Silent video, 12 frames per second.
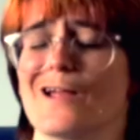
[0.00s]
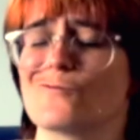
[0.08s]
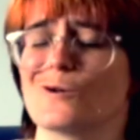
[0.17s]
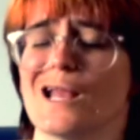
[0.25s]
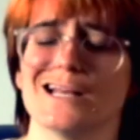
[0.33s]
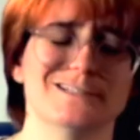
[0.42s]

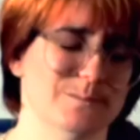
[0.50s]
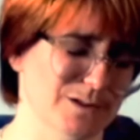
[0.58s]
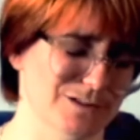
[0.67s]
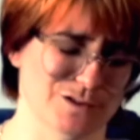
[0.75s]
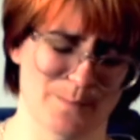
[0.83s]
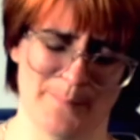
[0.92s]
Everyone hates him
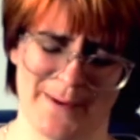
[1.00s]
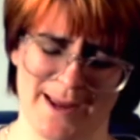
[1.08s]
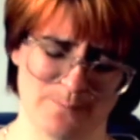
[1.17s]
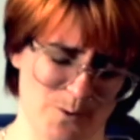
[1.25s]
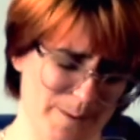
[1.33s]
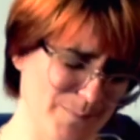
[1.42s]
because he's a
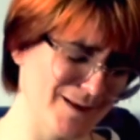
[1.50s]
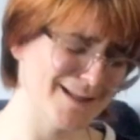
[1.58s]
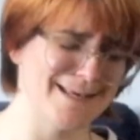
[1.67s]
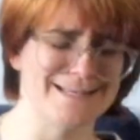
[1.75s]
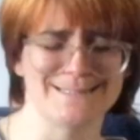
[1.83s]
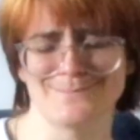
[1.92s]
bad boy, but
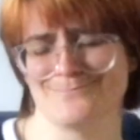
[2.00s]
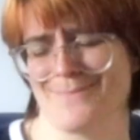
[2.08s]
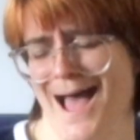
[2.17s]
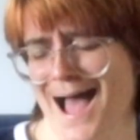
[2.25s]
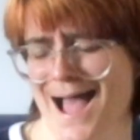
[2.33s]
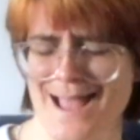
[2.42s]
he's
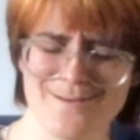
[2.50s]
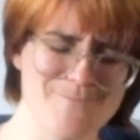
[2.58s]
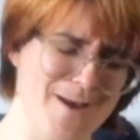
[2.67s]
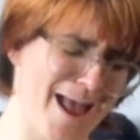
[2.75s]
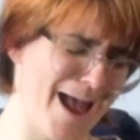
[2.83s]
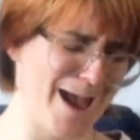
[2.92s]
my
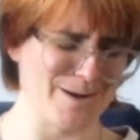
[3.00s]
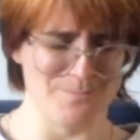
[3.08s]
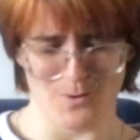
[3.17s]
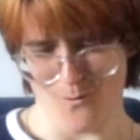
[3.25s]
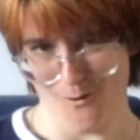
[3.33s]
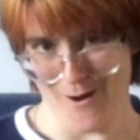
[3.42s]
bad
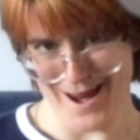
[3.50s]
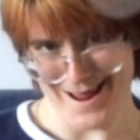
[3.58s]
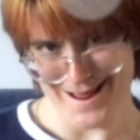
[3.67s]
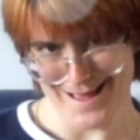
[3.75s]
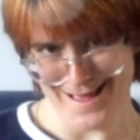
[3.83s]
boy.